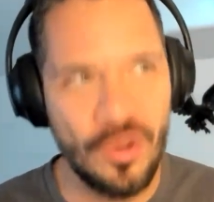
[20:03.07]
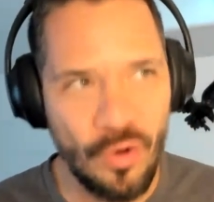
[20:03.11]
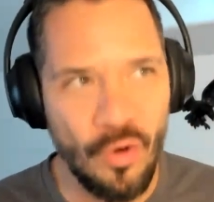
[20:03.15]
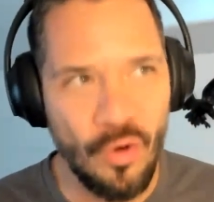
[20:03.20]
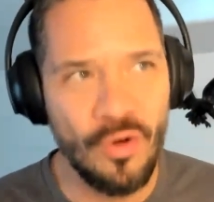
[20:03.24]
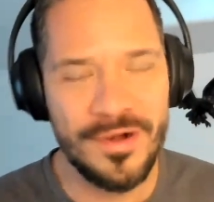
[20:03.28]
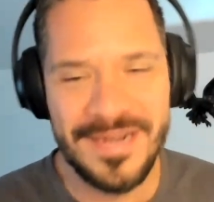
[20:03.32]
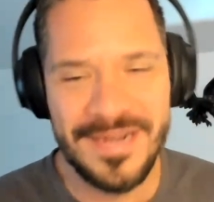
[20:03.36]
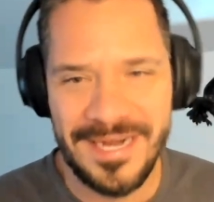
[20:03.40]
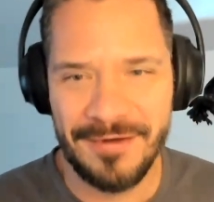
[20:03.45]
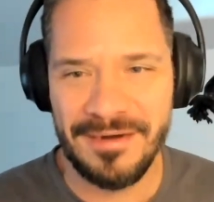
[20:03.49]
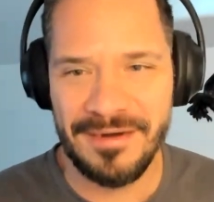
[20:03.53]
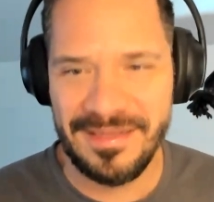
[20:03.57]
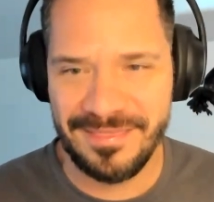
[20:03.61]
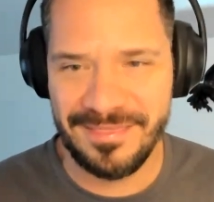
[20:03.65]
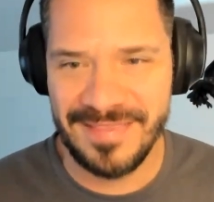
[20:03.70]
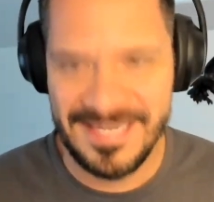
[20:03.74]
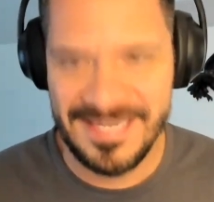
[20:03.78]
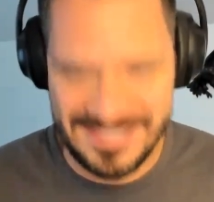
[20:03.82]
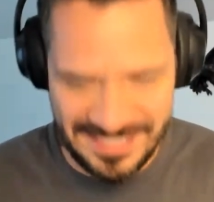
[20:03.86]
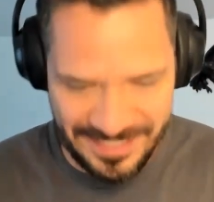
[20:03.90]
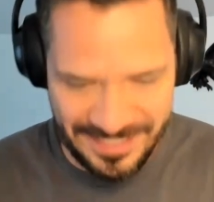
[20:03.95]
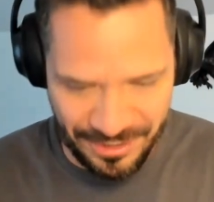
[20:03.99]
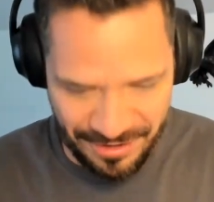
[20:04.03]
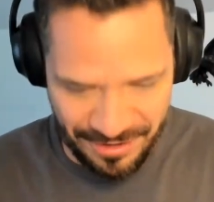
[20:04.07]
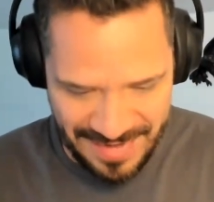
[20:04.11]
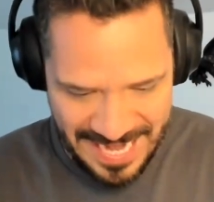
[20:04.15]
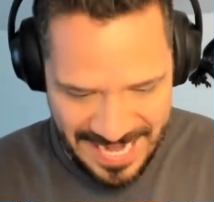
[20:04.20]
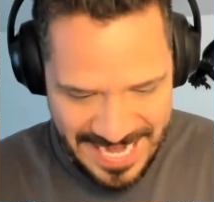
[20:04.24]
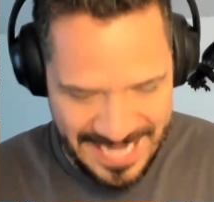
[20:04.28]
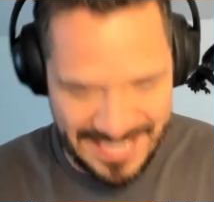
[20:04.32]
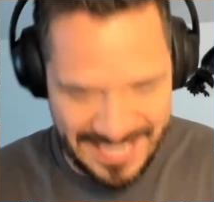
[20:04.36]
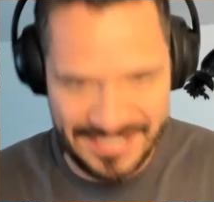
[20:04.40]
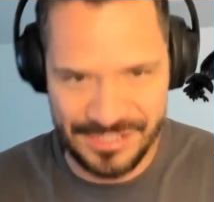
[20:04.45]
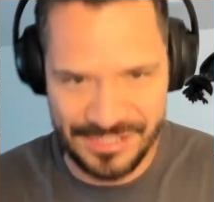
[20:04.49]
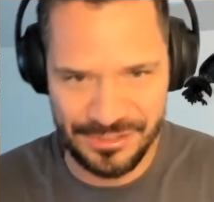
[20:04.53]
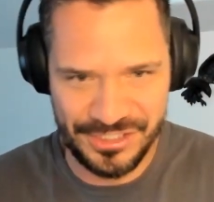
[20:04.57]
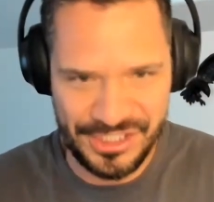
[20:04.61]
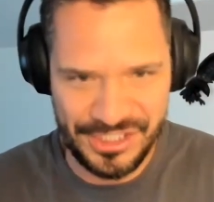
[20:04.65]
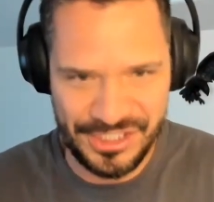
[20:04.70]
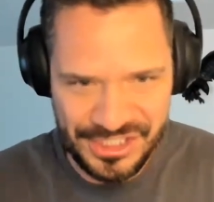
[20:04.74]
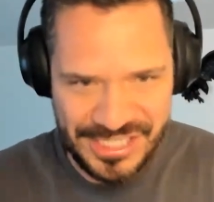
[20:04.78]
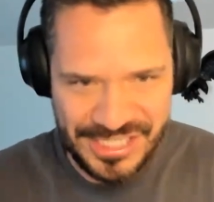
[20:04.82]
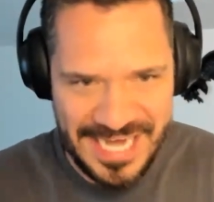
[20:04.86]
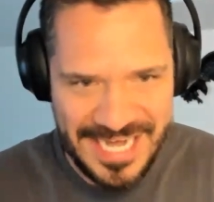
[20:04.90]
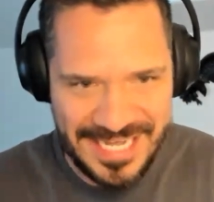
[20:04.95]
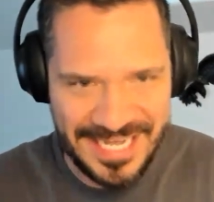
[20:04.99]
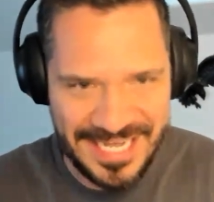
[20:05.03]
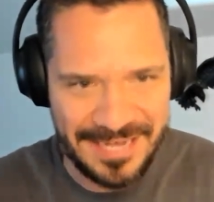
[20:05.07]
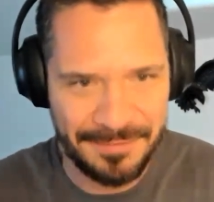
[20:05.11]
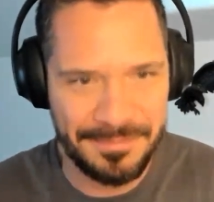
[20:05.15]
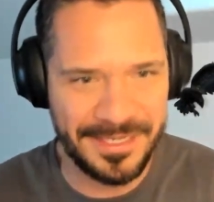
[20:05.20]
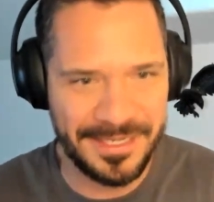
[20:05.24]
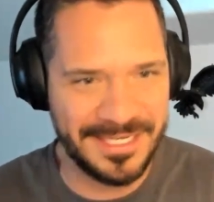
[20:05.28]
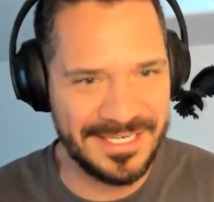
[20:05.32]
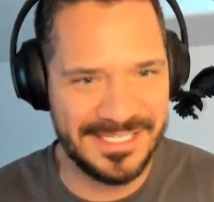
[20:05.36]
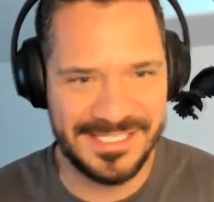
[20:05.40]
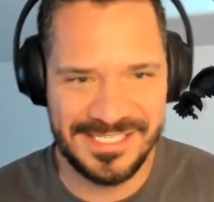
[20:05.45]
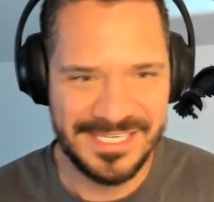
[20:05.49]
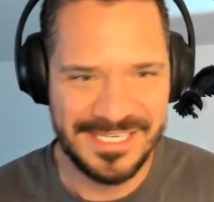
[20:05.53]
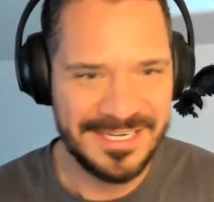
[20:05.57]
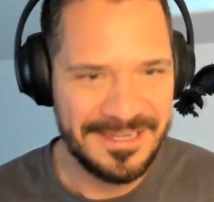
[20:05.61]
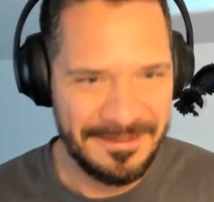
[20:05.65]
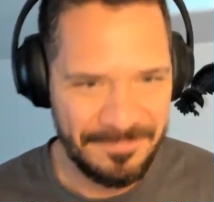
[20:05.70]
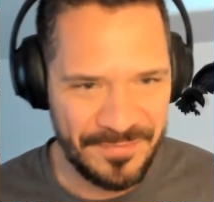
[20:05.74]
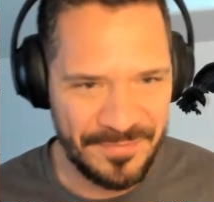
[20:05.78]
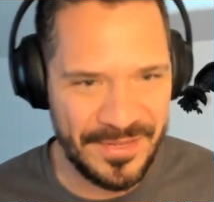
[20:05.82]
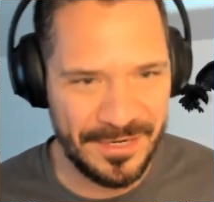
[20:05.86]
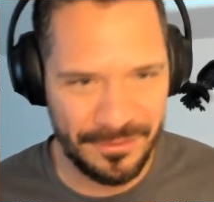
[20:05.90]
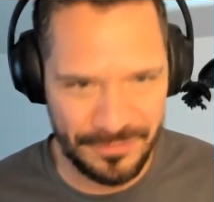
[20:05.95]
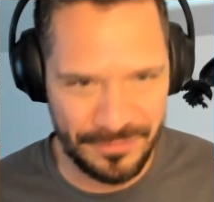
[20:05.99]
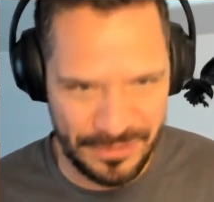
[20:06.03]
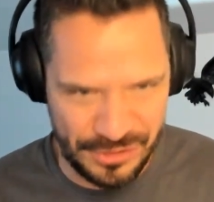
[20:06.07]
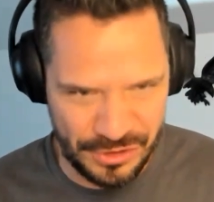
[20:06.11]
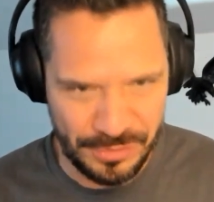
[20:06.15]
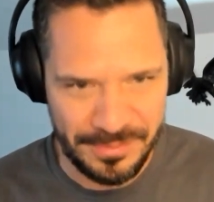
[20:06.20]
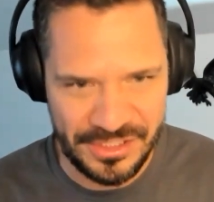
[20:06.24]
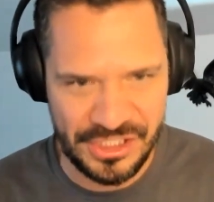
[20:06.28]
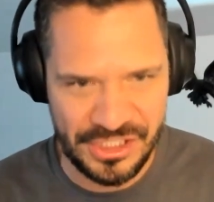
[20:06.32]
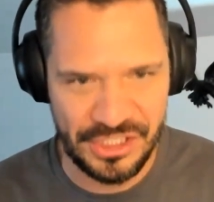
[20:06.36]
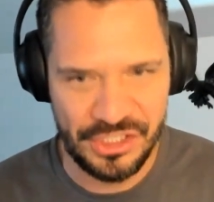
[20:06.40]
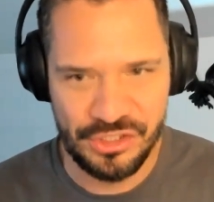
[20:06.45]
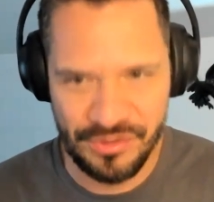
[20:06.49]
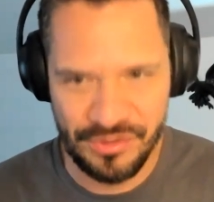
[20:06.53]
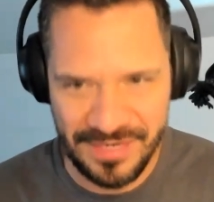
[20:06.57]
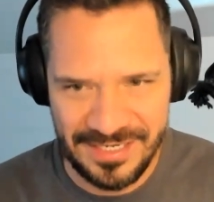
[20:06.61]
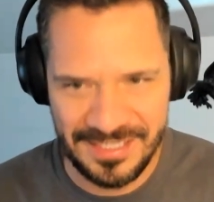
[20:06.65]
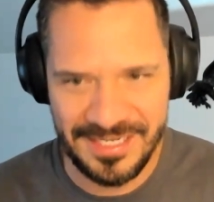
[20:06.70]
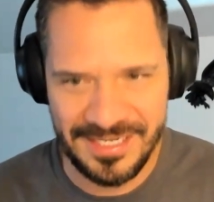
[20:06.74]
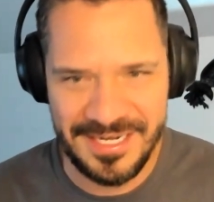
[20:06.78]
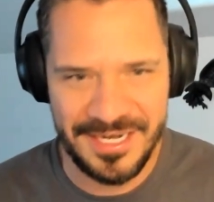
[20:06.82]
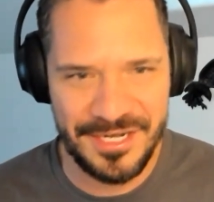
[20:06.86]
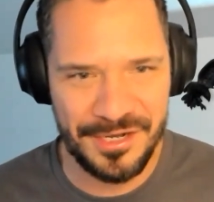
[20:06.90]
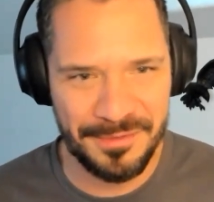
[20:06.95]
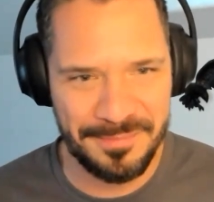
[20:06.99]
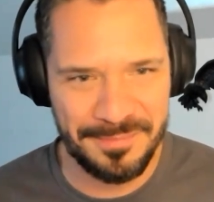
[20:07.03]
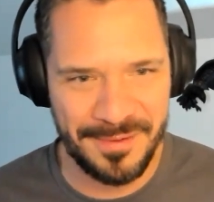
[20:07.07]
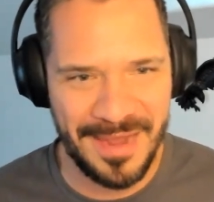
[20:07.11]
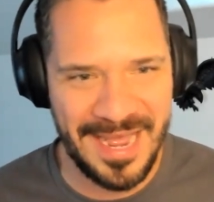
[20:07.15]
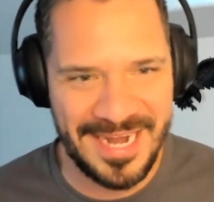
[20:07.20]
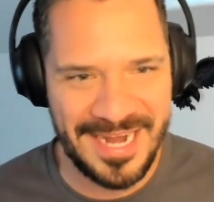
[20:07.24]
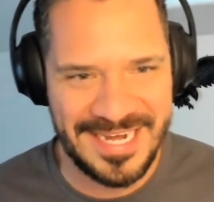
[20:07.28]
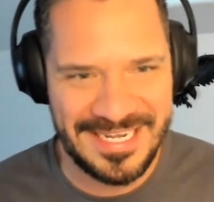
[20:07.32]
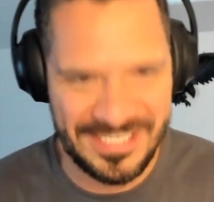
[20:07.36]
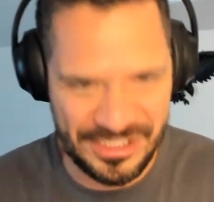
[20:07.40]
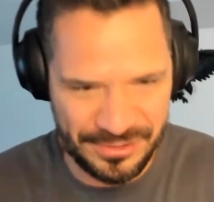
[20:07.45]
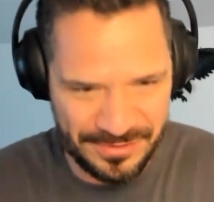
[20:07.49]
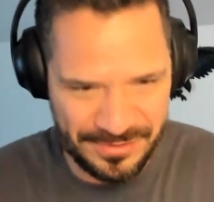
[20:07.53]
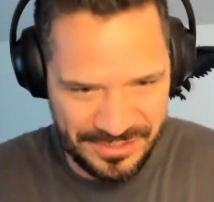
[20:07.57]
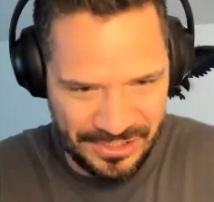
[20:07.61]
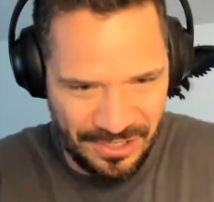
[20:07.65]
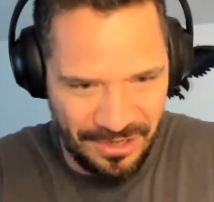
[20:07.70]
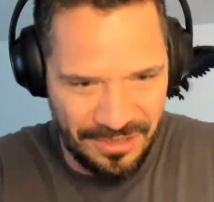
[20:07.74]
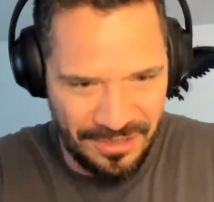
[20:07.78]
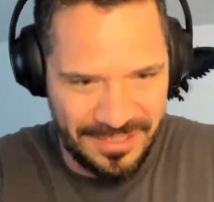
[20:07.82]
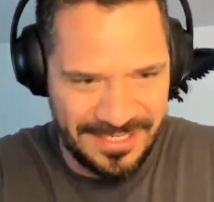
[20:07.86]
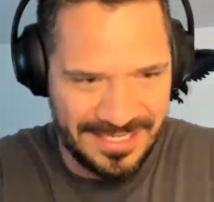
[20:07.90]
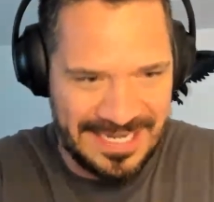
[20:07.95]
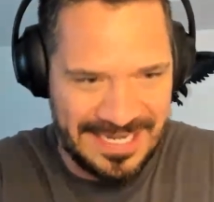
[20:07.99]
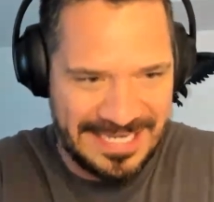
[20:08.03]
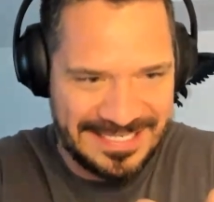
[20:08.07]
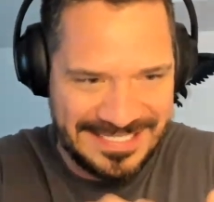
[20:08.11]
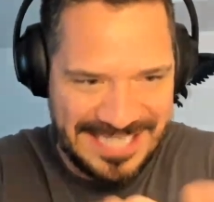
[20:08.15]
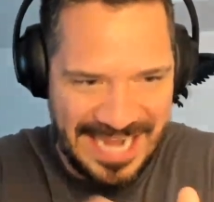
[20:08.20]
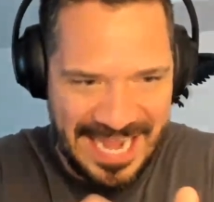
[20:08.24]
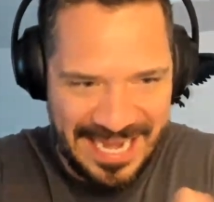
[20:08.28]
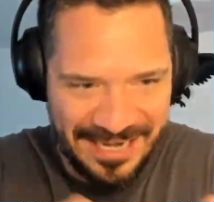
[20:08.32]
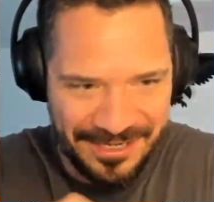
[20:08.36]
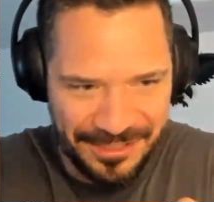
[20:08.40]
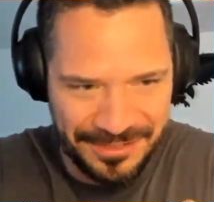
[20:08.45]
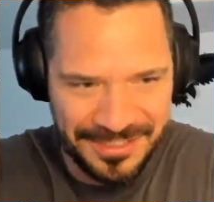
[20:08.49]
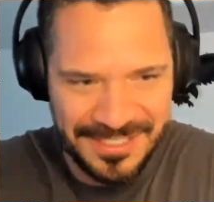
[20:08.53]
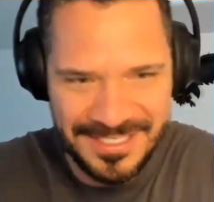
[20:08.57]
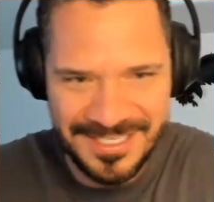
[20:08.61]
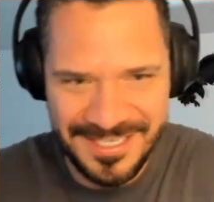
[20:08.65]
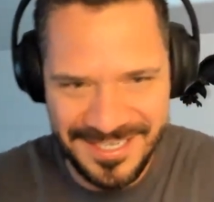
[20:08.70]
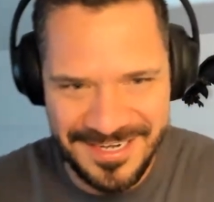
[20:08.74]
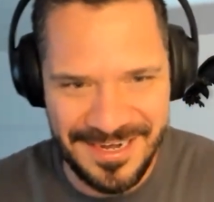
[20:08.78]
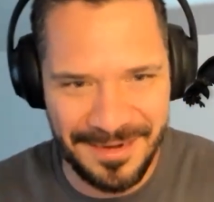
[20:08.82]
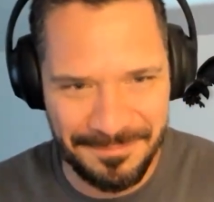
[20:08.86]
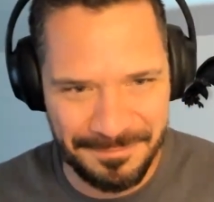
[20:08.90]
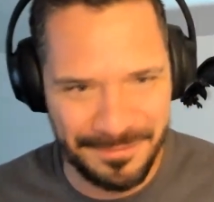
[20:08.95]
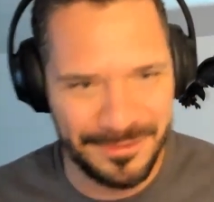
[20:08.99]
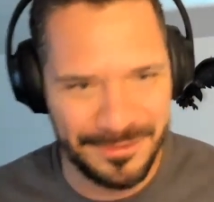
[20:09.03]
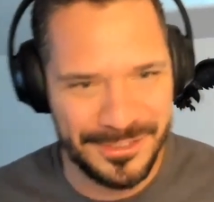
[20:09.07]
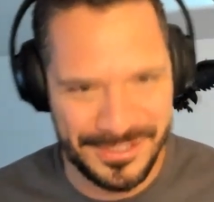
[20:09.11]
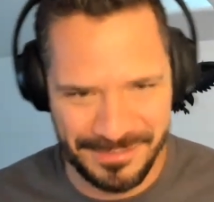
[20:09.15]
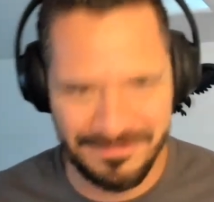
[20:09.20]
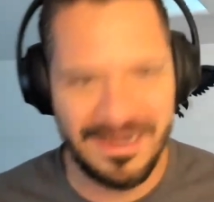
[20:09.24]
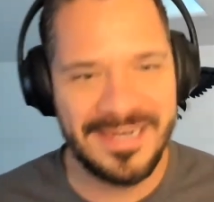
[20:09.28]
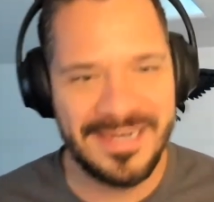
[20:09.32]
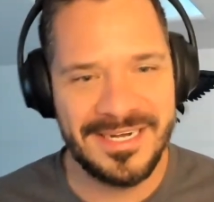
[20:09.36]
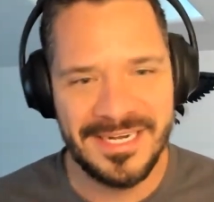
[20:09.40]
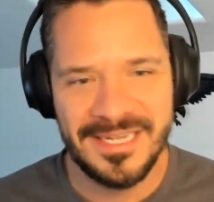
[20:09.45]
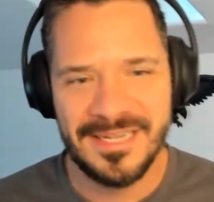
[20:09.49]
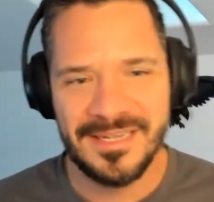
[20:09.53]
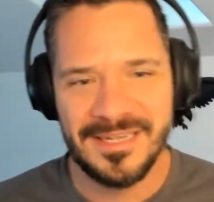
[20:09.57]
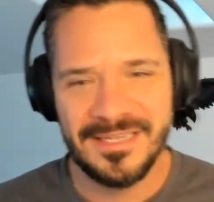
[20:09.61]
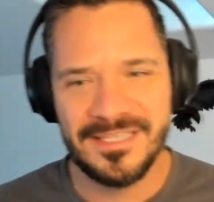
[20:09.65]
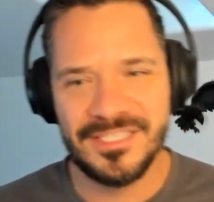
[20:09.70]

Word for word: ordinary things like your hands are shaking because you know, there's so much adrenaline in your body, and so it's hard to like dial numbers up, right?